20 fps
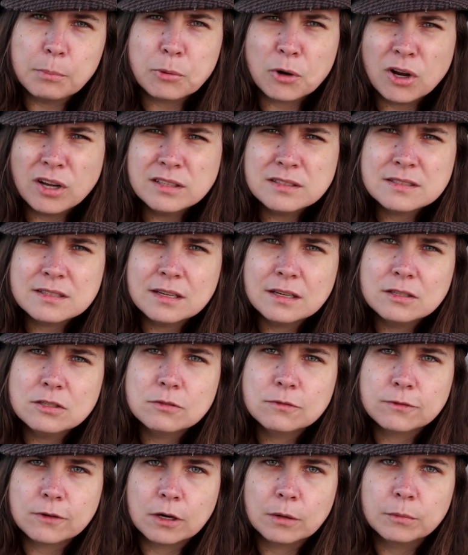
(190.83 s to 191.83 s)
A Bronze
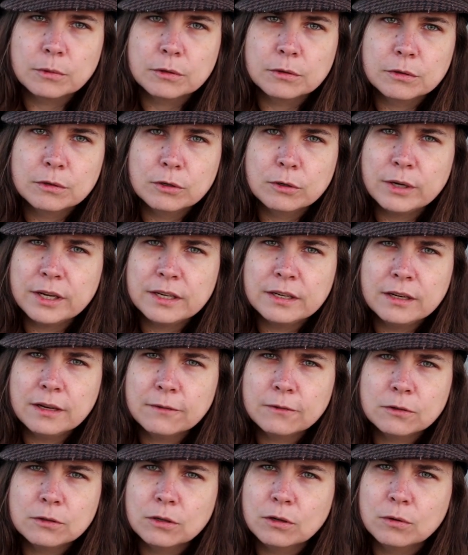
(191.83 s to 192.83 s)
Age farmer who had
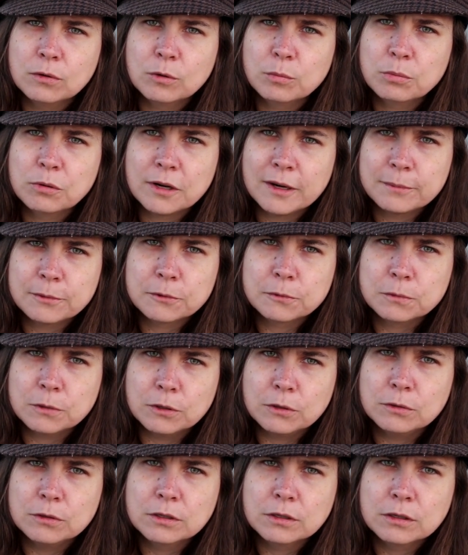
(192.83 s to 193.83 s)
never known a proper
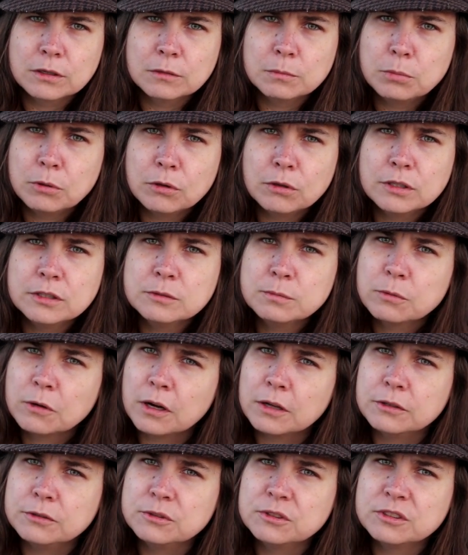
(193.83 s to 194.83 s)
road could pull his
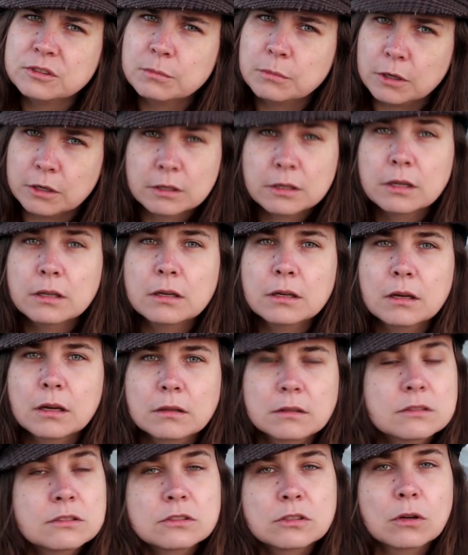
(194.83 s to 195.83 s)
produce to market
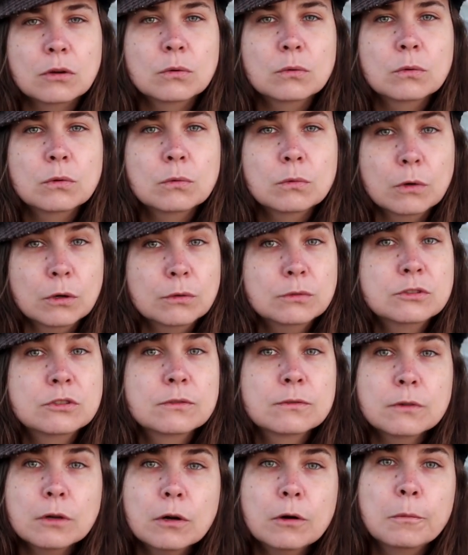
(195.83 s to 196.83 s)
on the stone
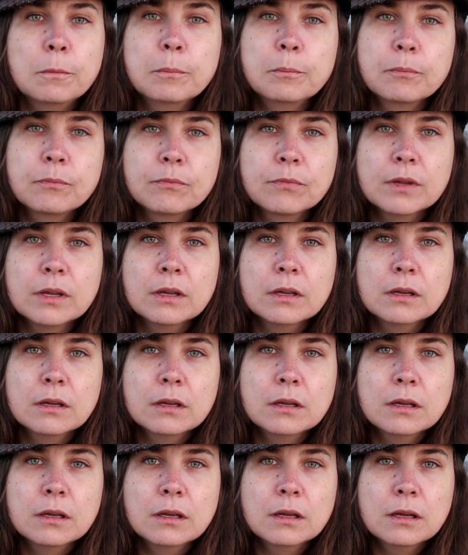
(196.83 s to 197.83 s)
roads of Rome.
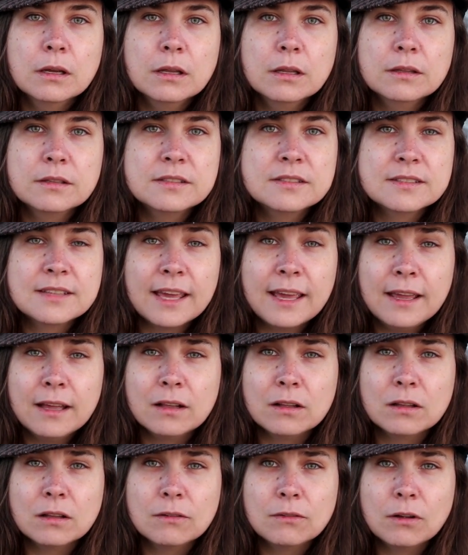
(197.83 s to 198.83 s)
The
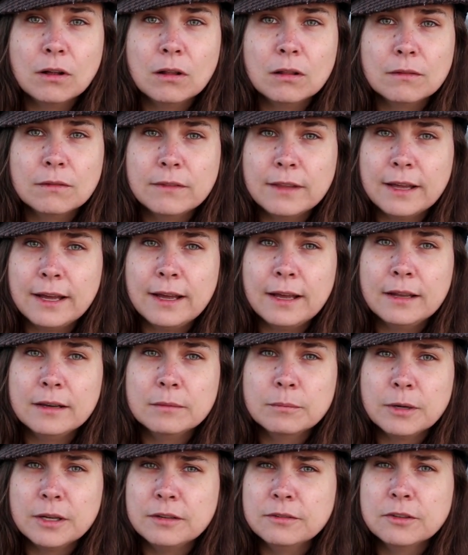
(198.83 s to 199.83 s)
scale of all of
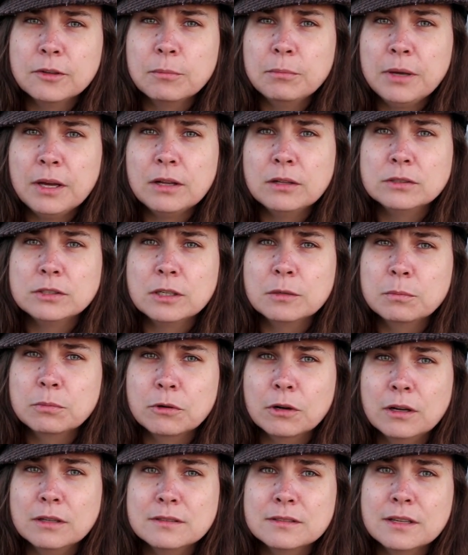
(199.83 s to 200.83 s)
that might have compelled our
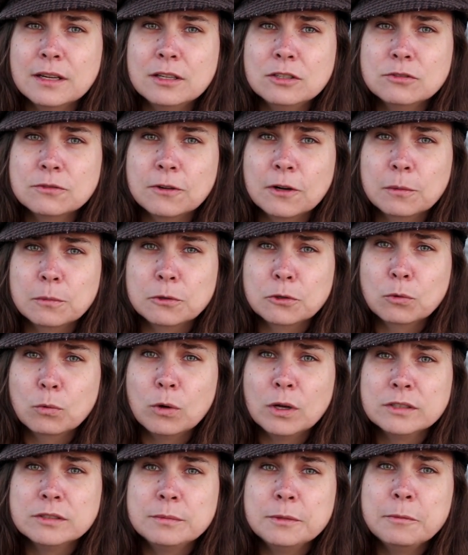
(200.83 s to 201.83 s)
Bronze Age farmer to
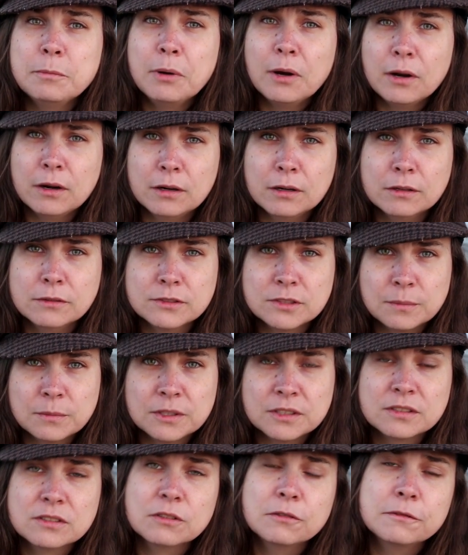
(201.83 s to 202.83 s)
want to be part of
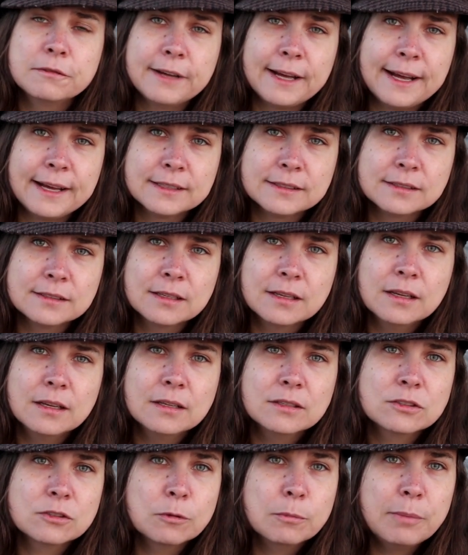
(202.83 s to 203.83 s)
something so vast,
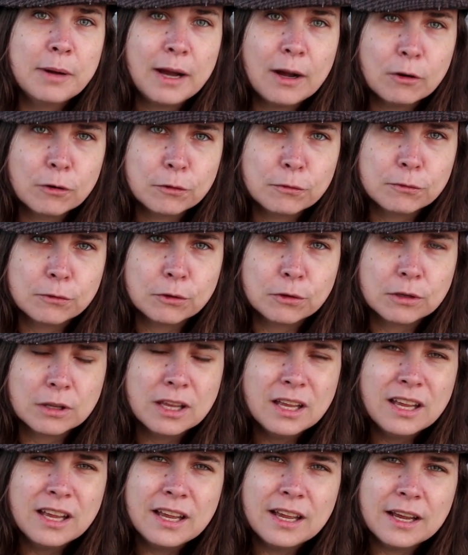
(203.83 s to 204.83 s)
so
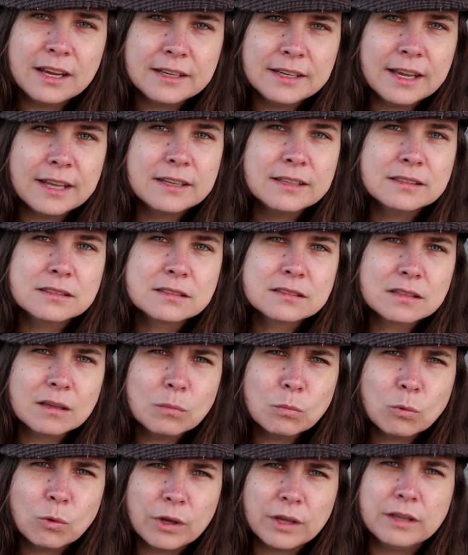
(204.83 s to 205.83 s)
powerful, and yet in
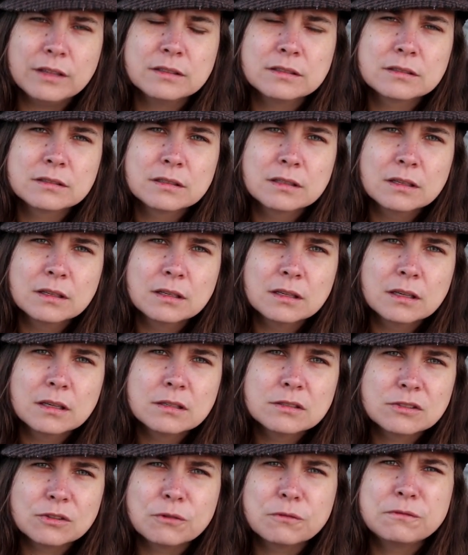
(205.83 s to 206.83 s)
some ways
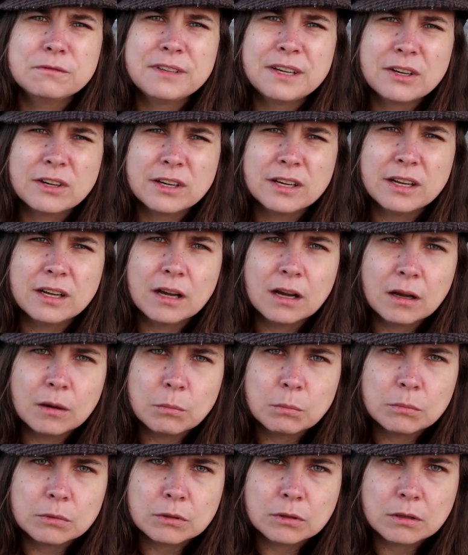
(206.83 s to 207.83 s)
so very
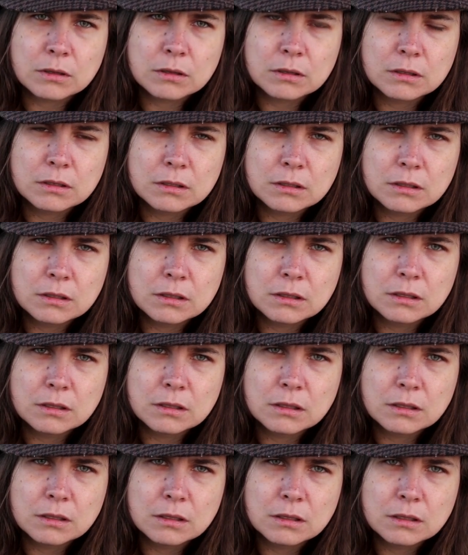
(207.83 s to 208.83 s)
humble.
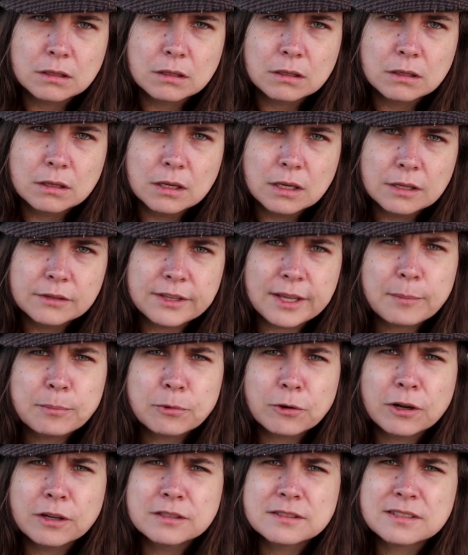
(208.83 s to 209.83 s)

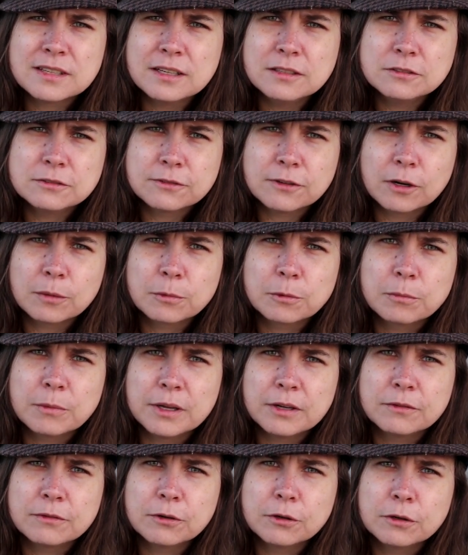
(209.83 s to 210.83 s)
That Bronze Age farmer
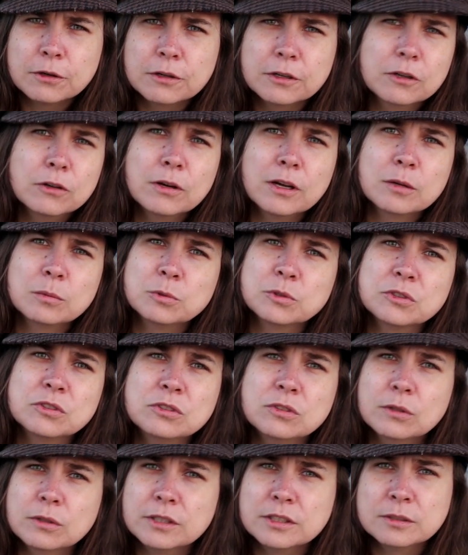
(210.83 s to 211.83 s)
might have heard incredible
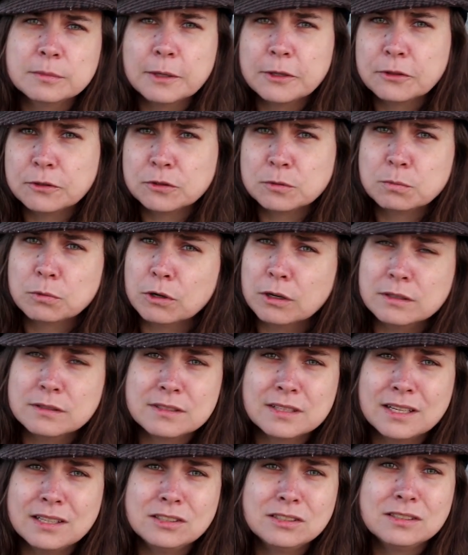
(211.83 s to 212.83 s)
stories about those
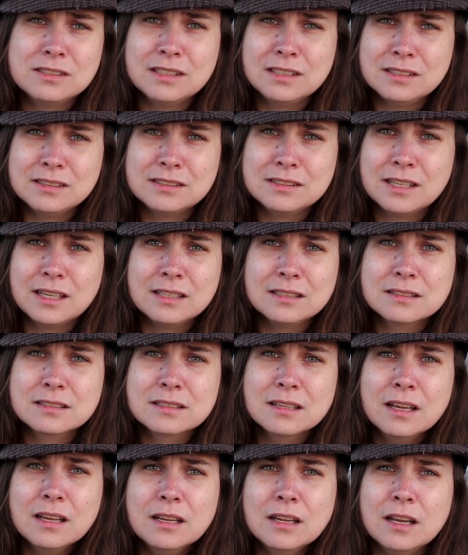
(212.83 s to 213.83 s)
Bronze Age
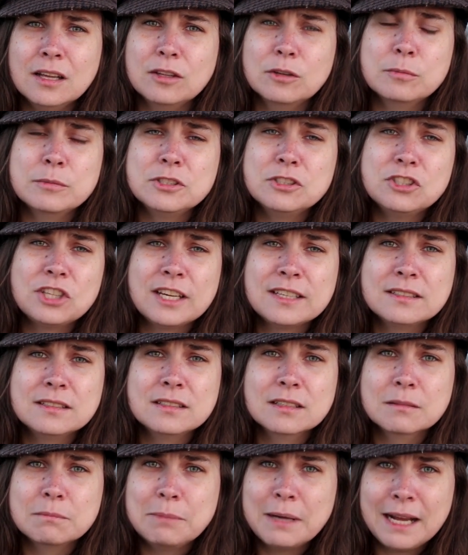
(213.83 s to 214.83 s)
city-states and their
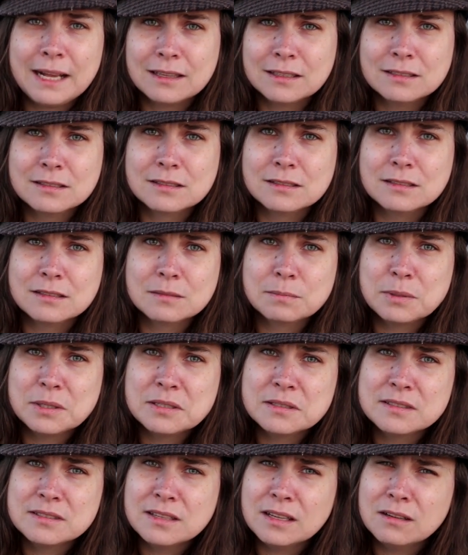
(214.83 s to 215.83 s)
majestic palaces,
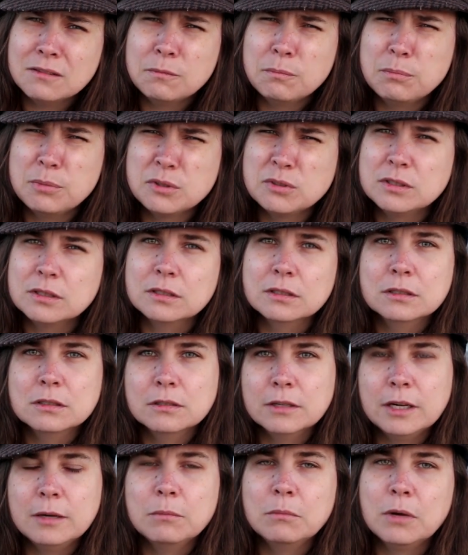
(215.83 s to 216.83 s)
but instead of building a
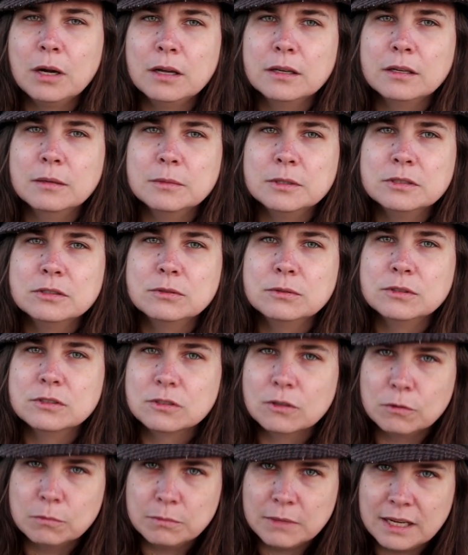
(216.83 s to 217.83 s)
great monument to
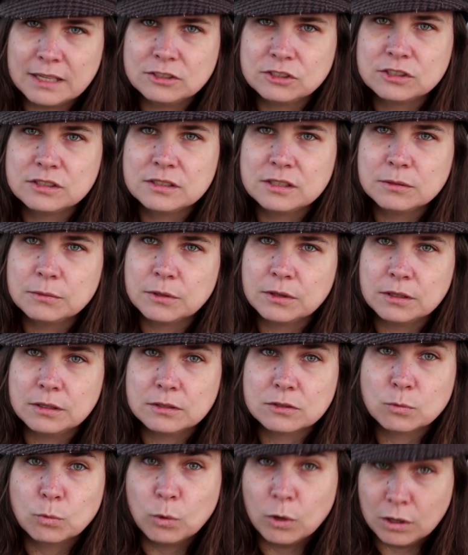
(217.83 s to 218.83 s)
its own majesty
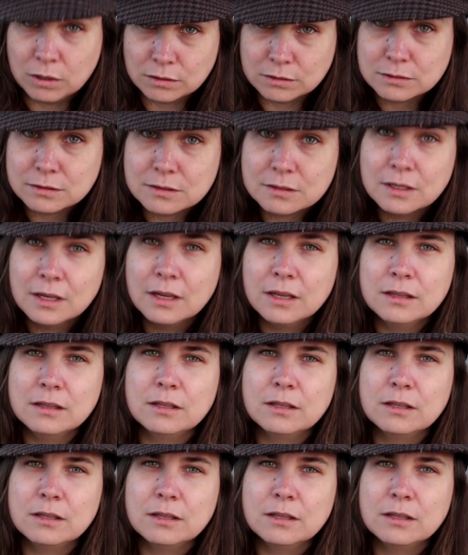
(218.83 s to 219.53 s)
within its walls